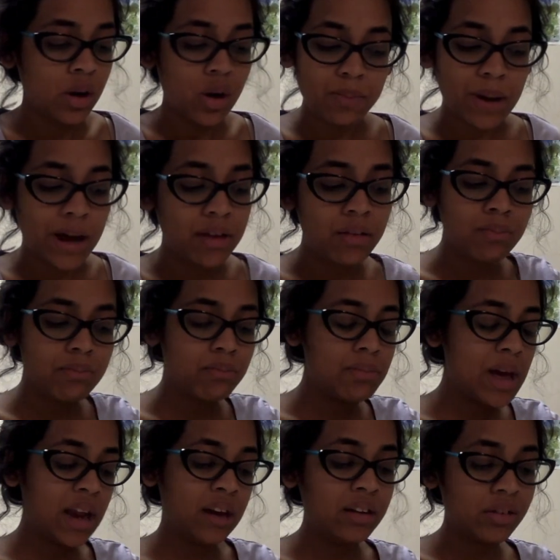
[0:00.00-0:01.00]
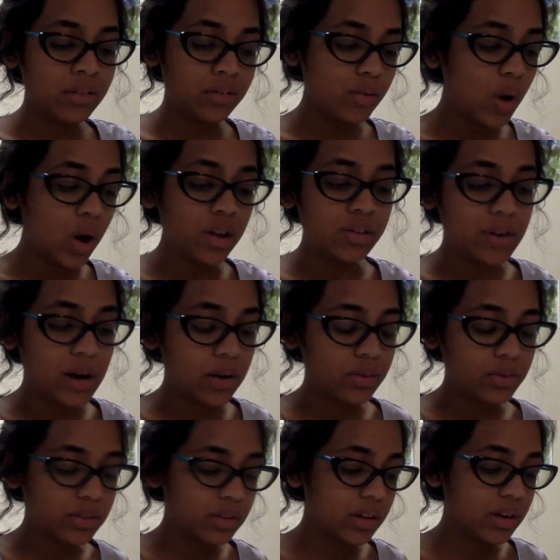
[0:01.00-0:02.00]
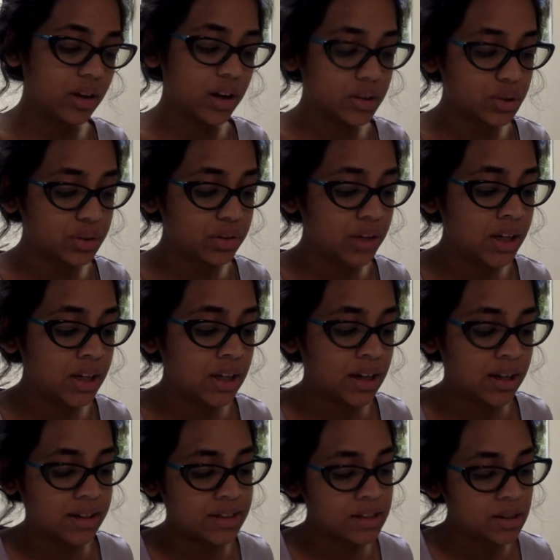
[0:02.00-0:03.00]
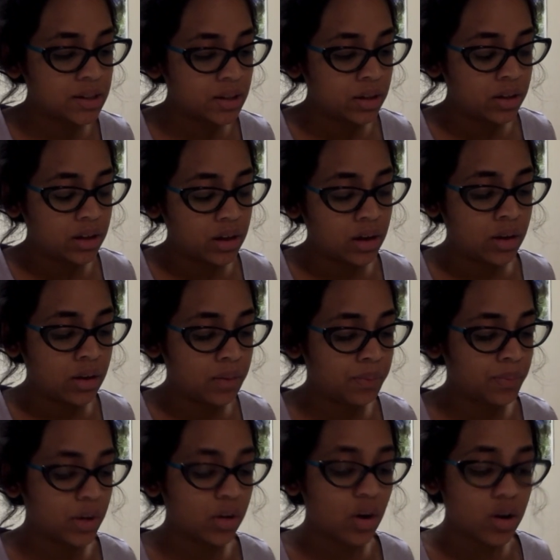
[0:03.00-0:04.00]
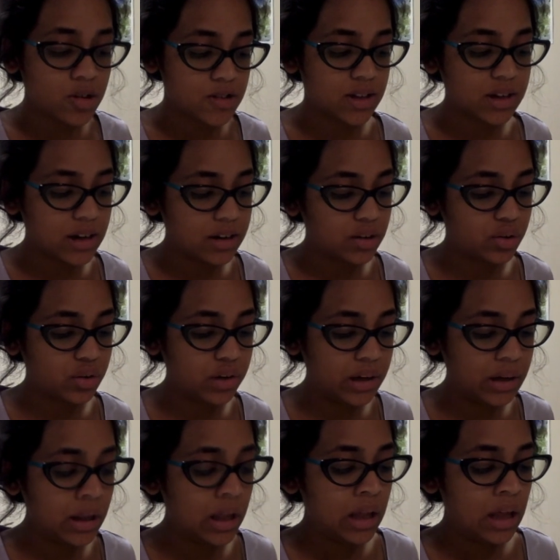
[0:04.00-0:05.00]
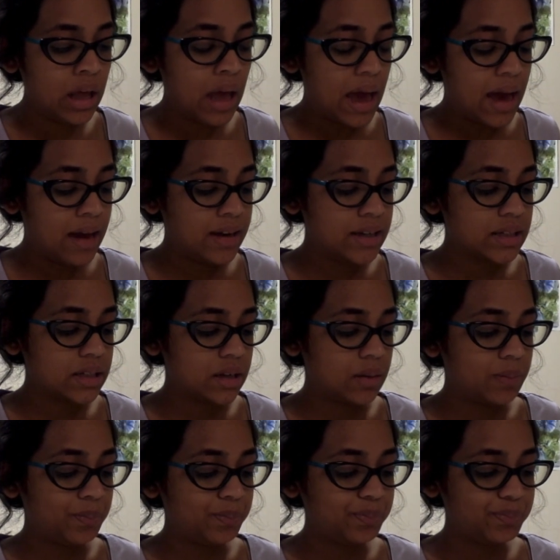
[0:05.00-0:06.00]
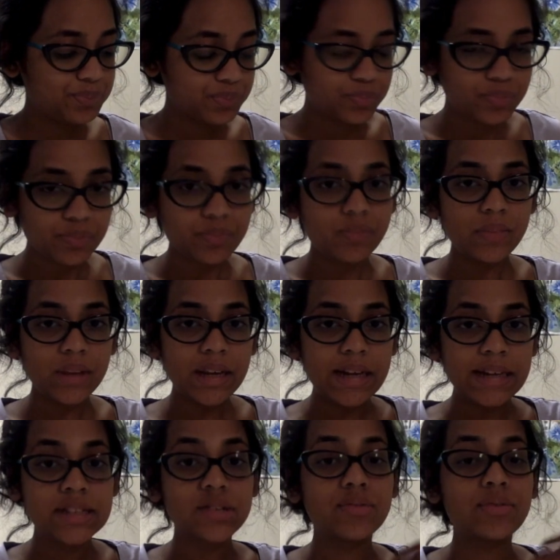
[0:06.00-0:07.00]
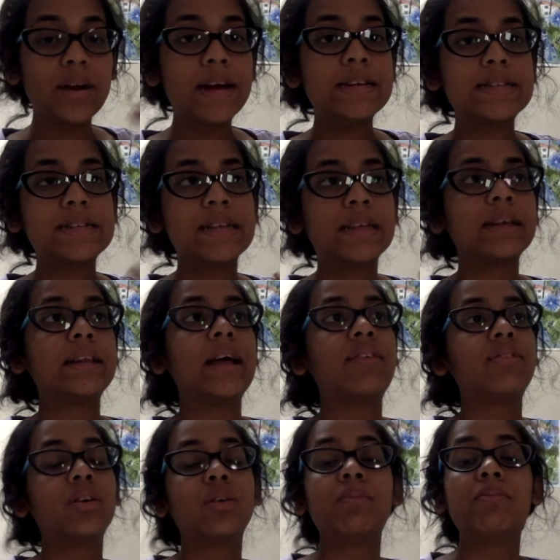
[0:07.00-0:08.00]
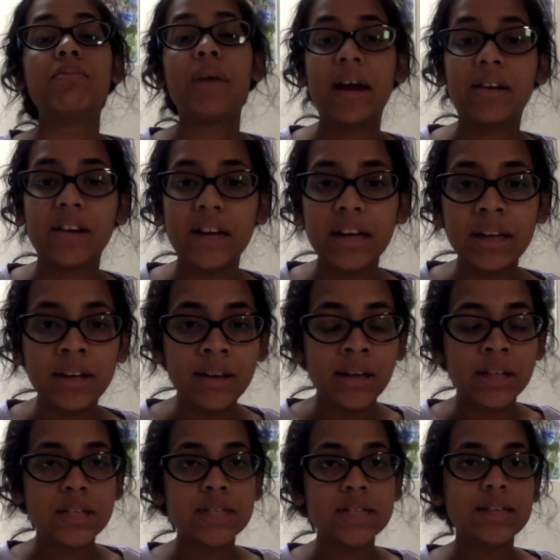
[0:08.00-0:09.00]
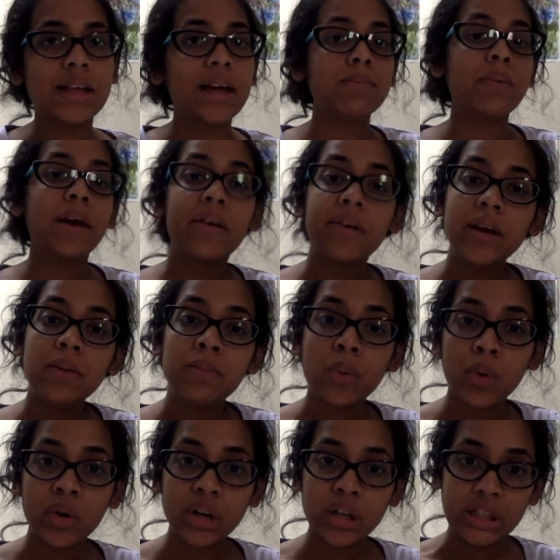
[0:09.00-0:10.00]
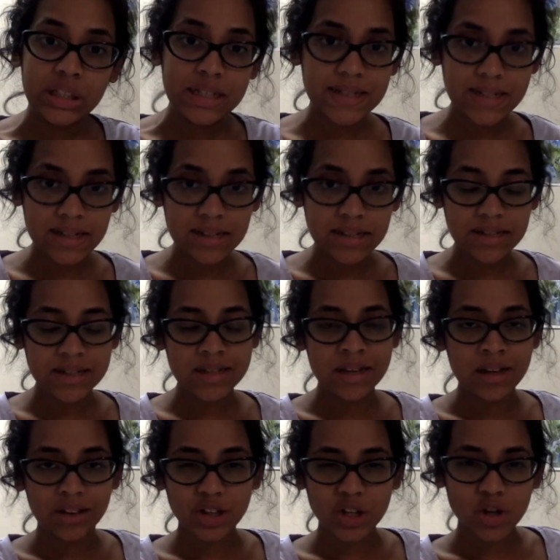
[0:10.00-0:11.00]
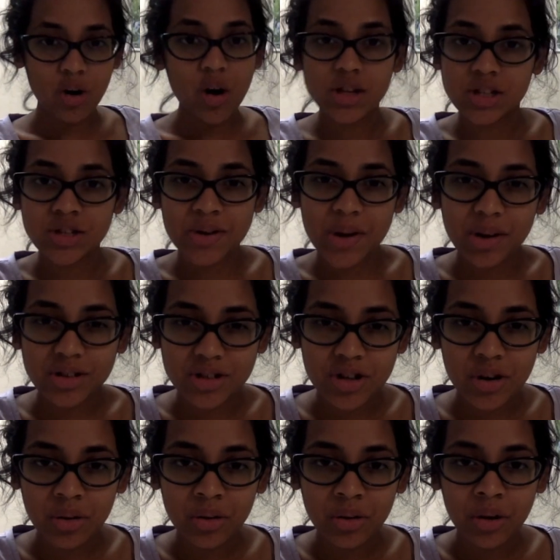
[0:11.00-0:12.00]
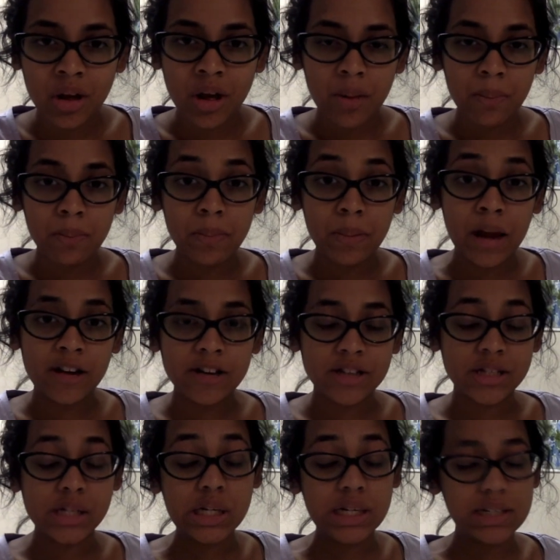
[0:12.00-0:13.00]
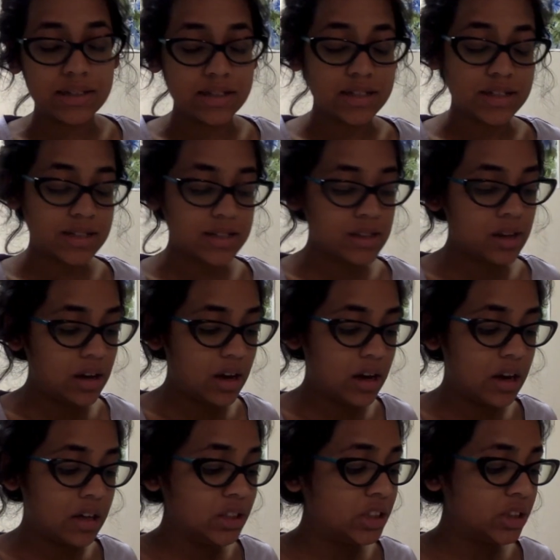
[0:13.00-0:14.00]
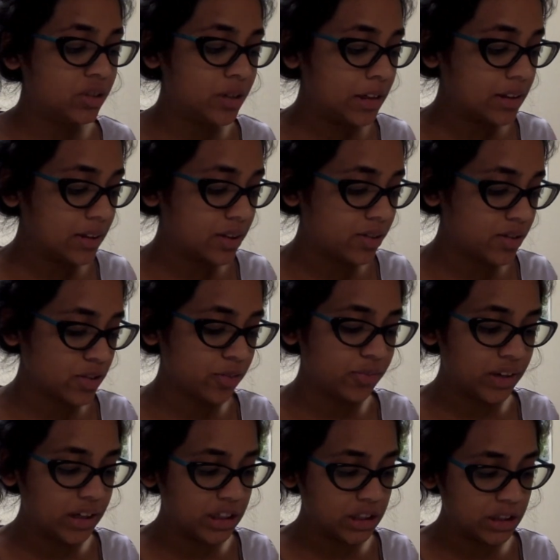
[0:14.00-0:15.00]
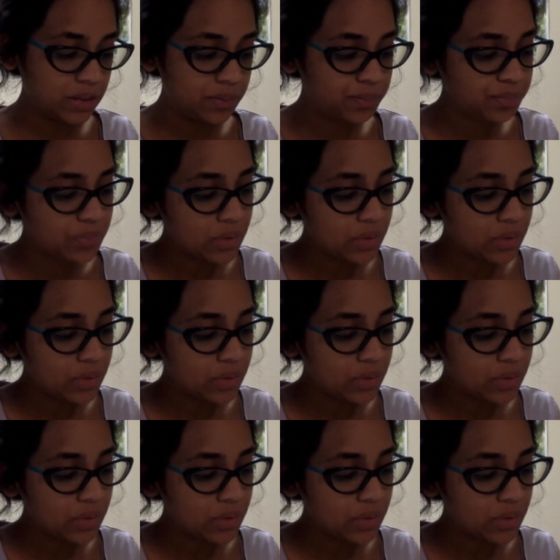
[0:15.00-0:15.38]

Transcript: by men all around the country and across the country, and it's raised to the level of Mary. Just like Mary bore Jesus, the cross also bears Jesus during the crucifixion.